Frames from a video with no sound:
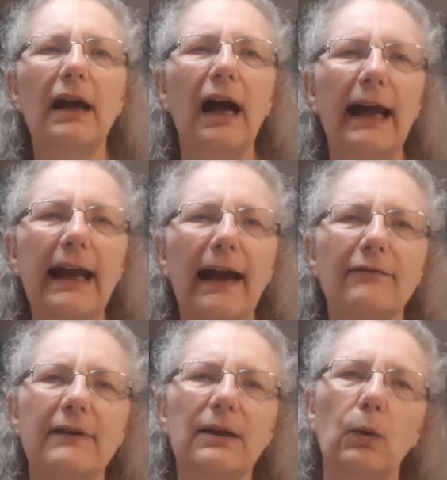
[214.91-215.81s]
I
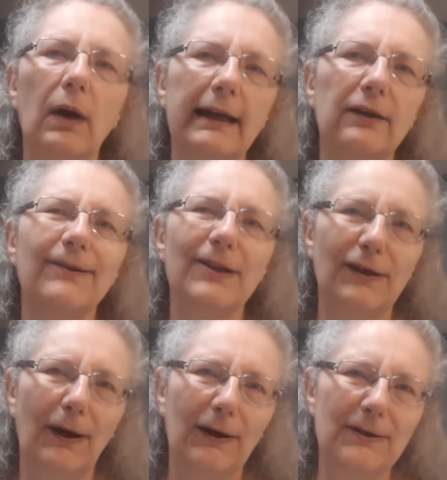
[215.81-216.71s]
have acquired
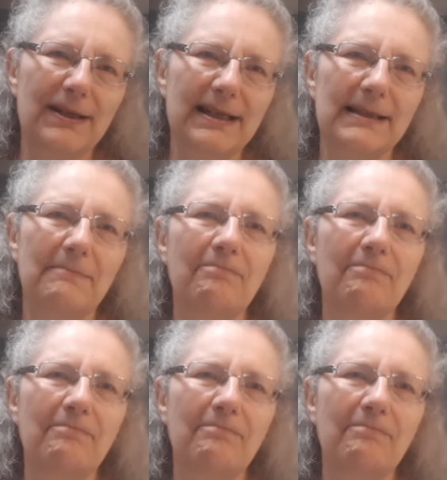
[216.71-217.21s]
yarns.